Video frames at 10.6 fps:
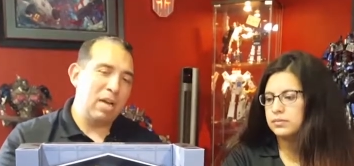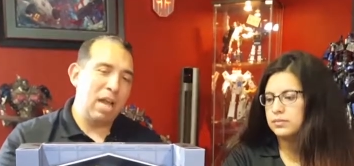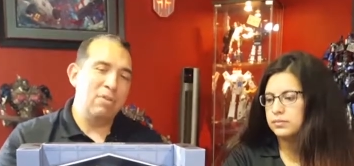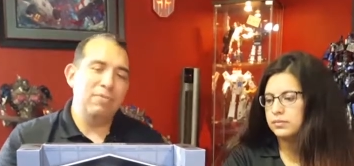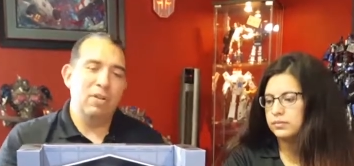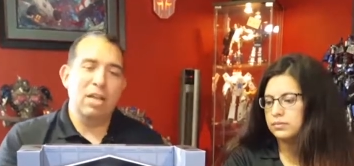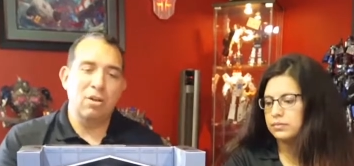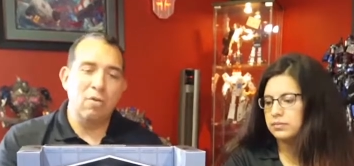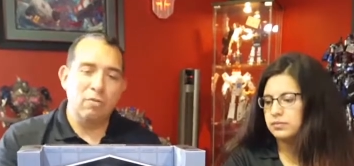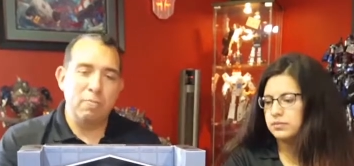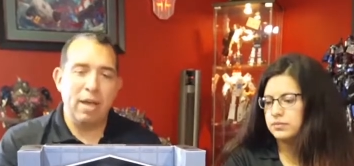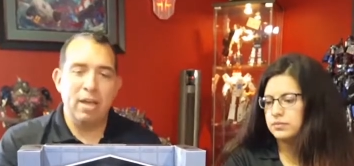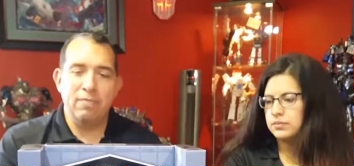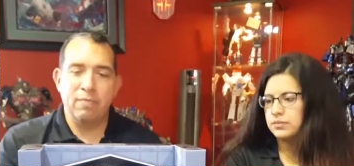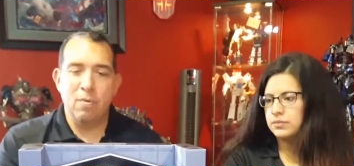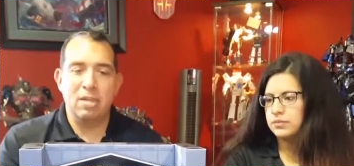Speaker 1: but I don't feel like
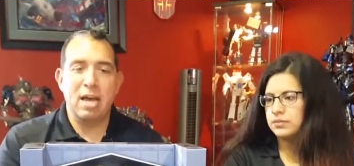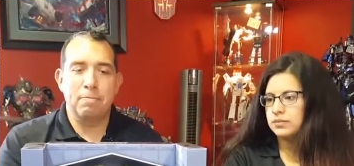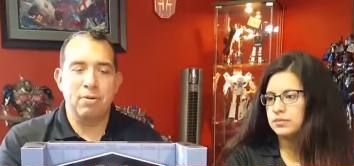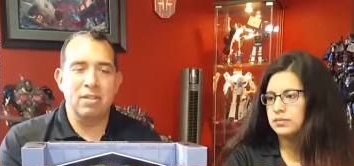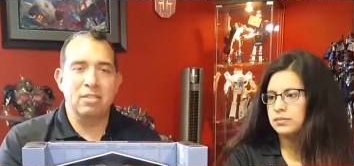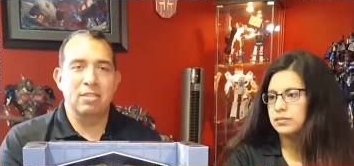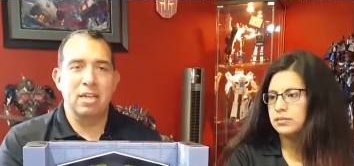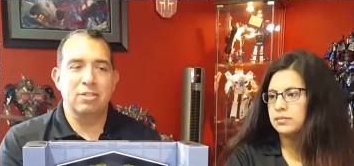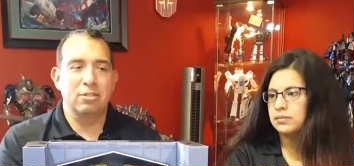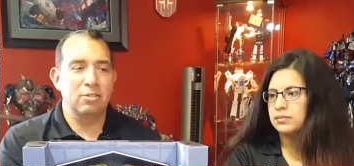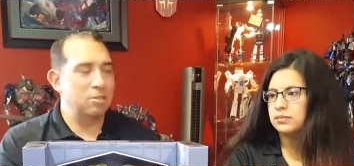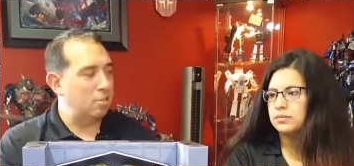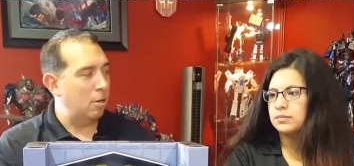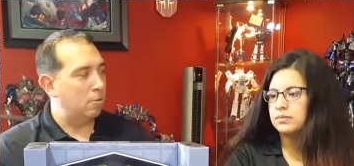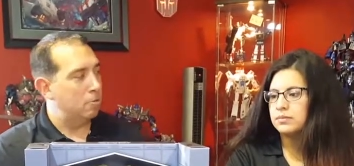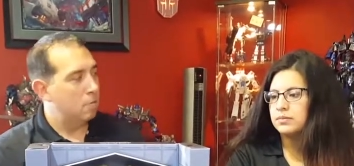overpaying for that presentation.
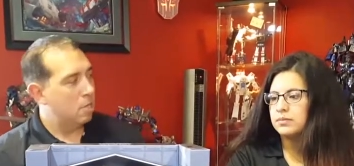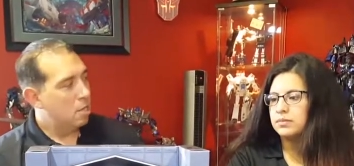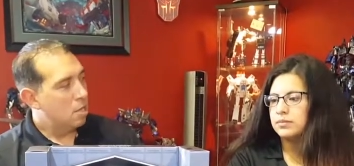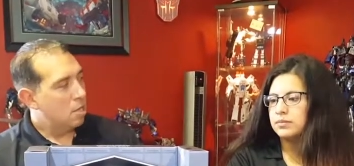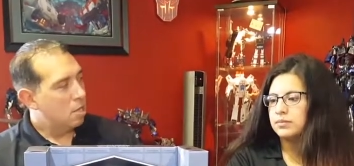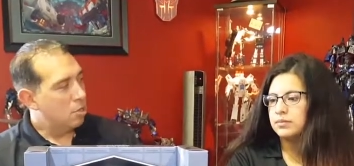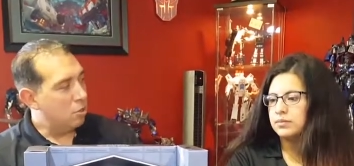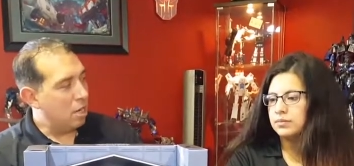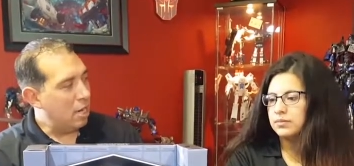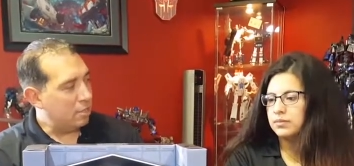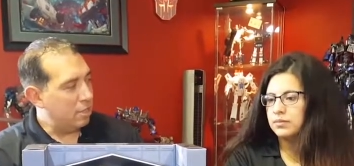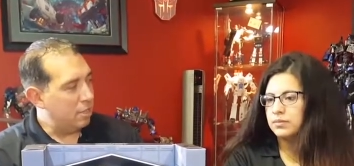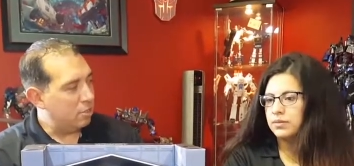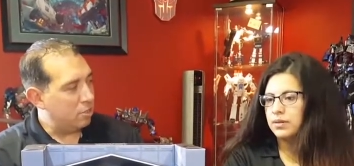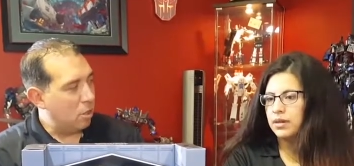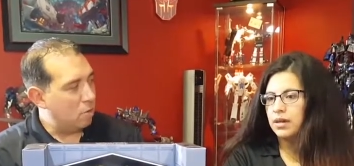So. You collect the
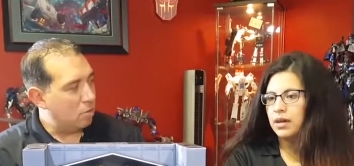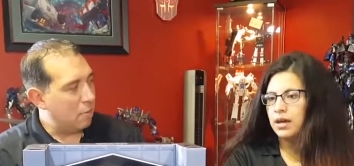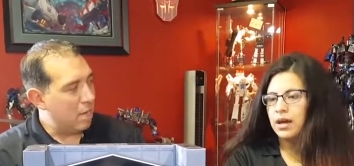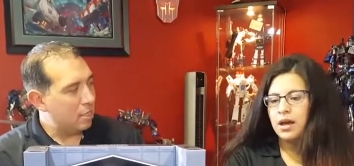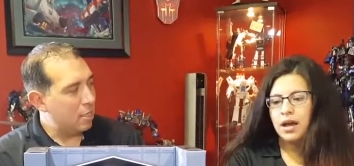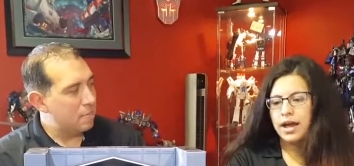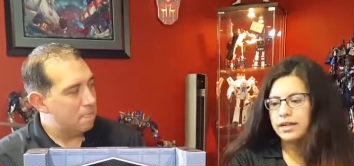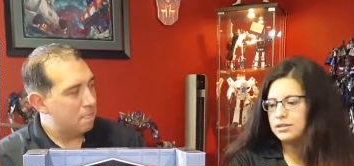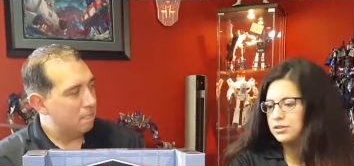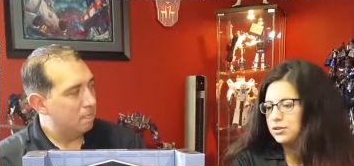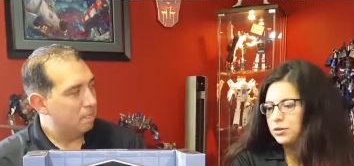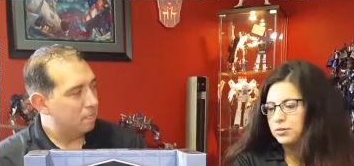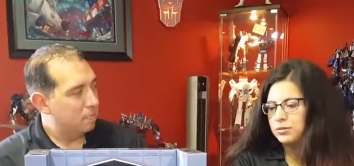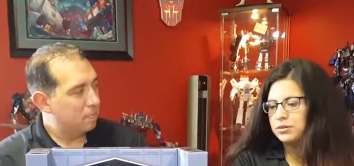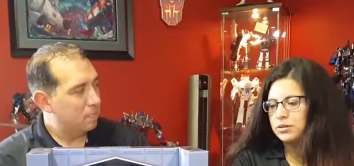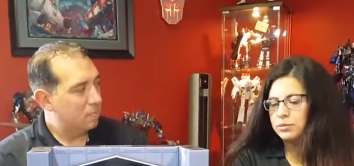uh, Star Wars Black Line? I
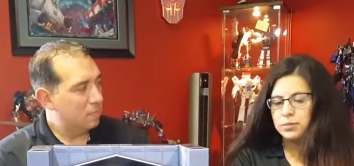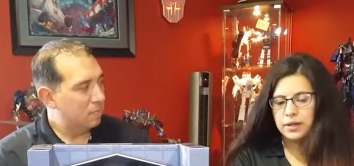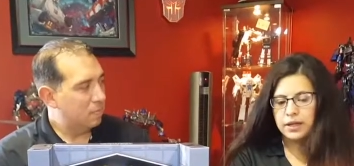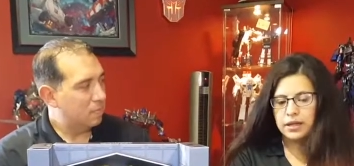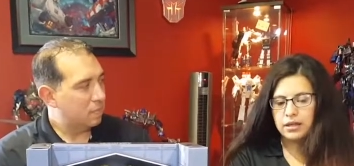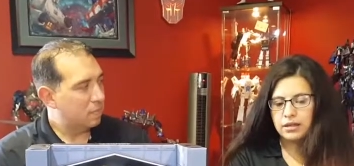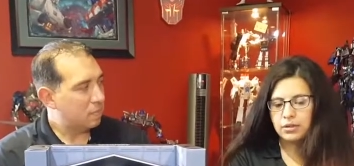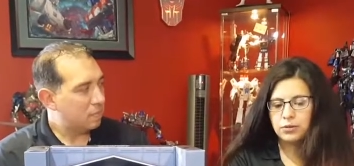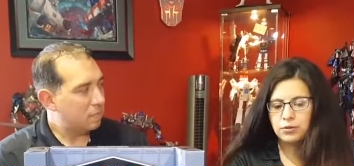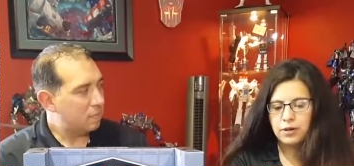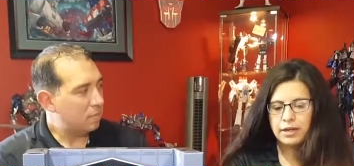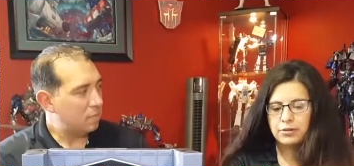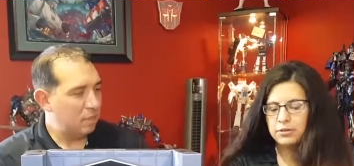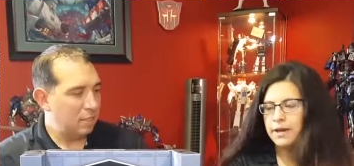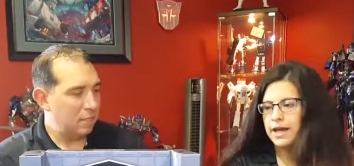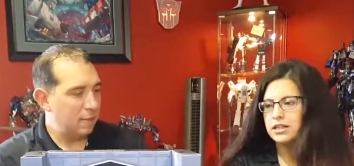
Speaker 2: don't, but you're right
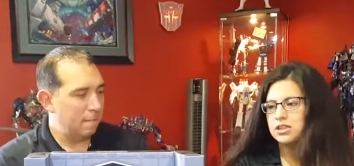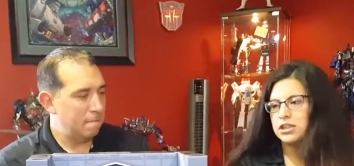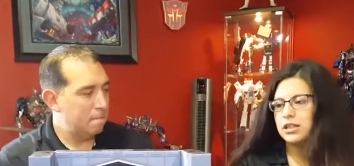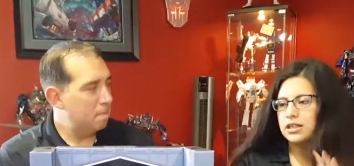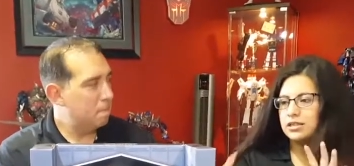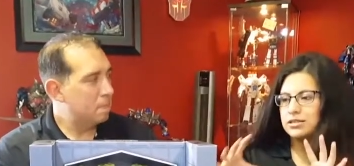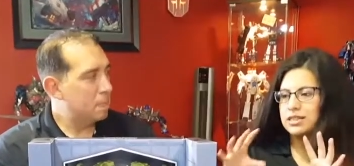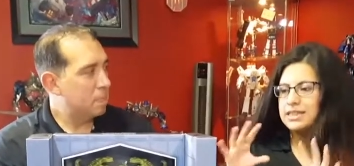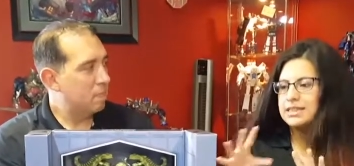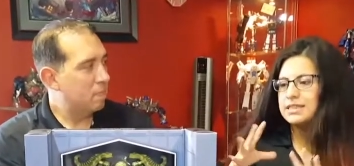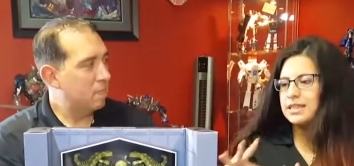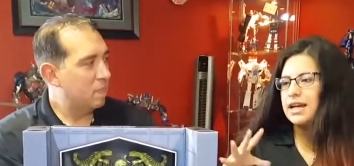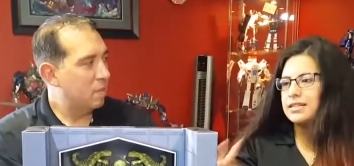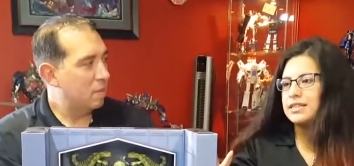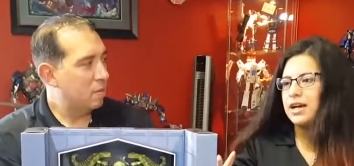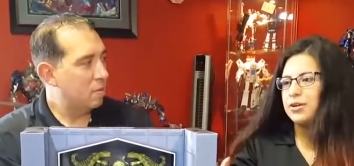with the packaging. It it
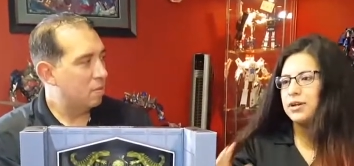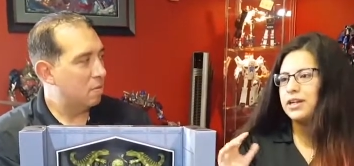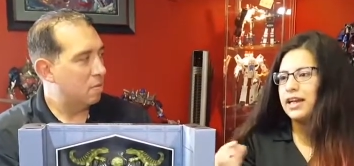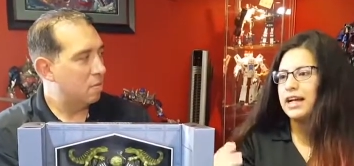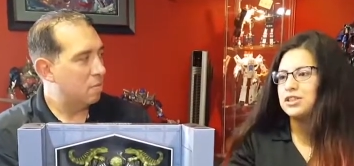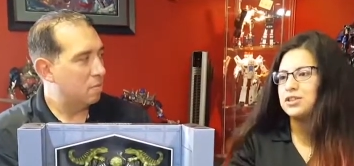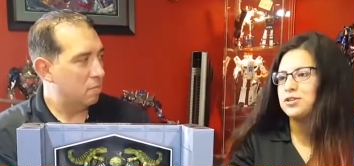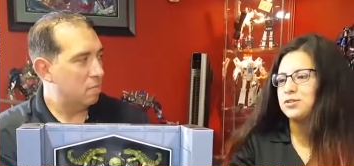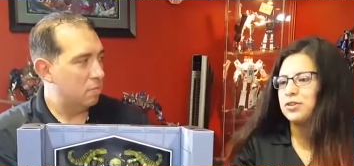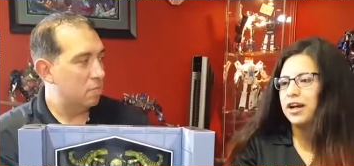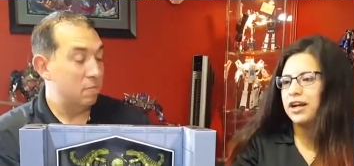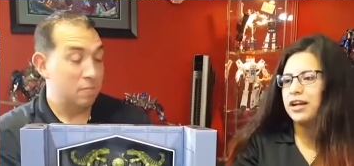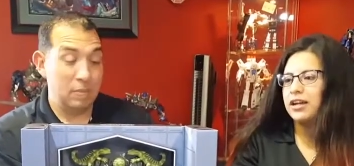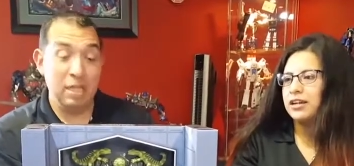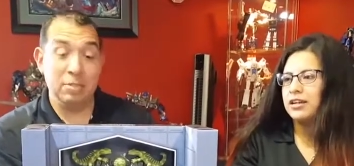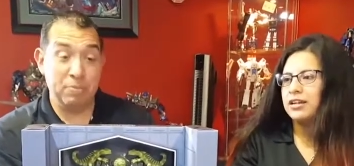stands out. It catches your eye.
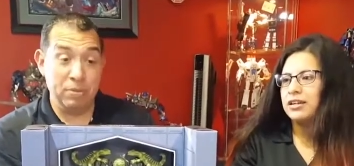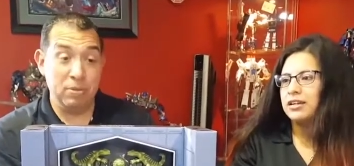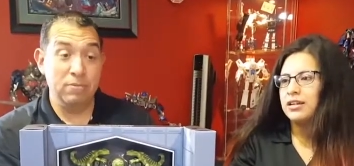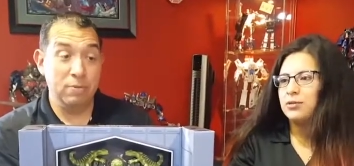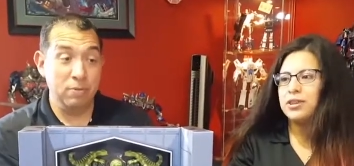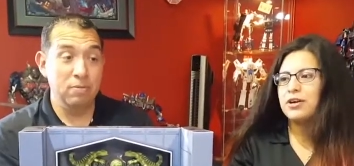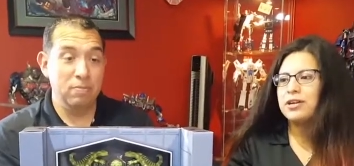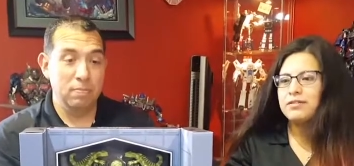It's beautiful. Without